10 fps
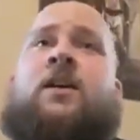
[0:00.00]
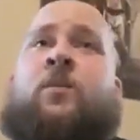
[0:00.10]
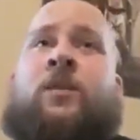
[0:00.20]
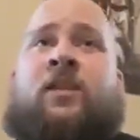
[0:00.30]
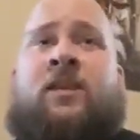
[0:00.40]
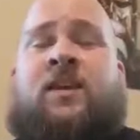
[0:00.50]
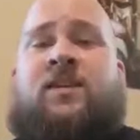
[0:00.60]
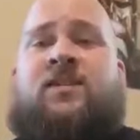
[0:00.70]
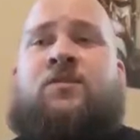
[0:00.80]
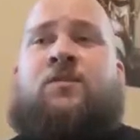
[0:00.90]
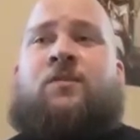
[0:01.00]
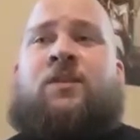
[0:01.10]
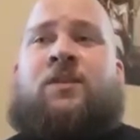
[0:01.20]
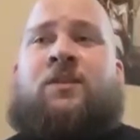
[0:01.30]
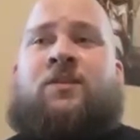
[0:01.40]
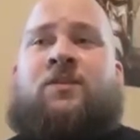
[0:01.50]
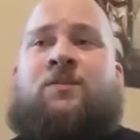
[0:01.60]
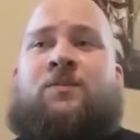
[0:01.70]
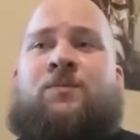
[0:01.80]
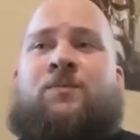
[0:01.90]
With this, you don't know
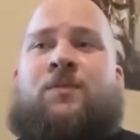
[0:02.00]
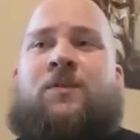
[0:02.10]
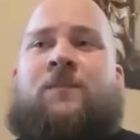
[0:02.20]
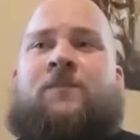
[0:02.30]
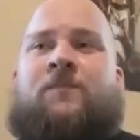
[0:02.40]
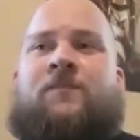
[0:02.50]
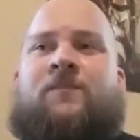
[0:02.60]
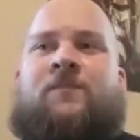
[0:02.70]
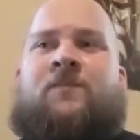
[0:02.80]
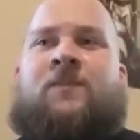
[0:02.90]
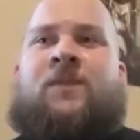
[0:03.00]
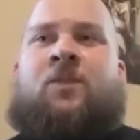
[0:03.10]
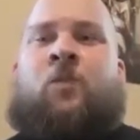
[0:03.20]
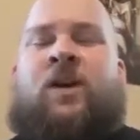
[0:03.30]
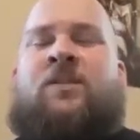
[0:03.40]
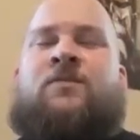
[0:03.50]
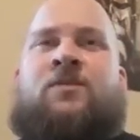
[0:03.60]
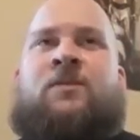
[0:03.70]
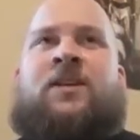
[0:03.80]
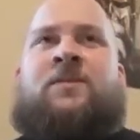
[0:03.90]
you the way you
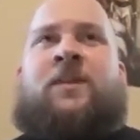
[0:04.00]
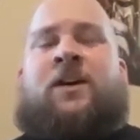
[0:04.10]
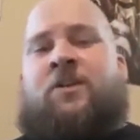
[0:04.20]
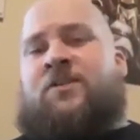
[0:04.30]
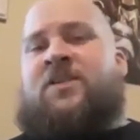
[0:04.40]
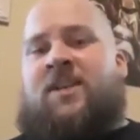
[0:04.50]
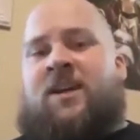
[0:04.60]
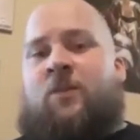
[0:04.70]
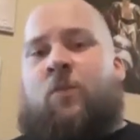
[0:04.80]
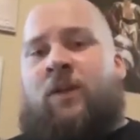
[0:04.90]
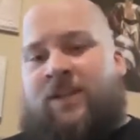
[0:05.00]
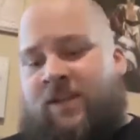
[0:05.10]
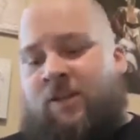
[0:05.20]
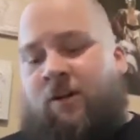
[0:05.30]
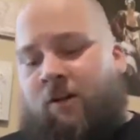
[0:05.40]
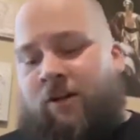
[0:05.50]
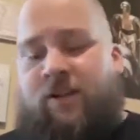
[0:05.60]
do it is by understanding what each card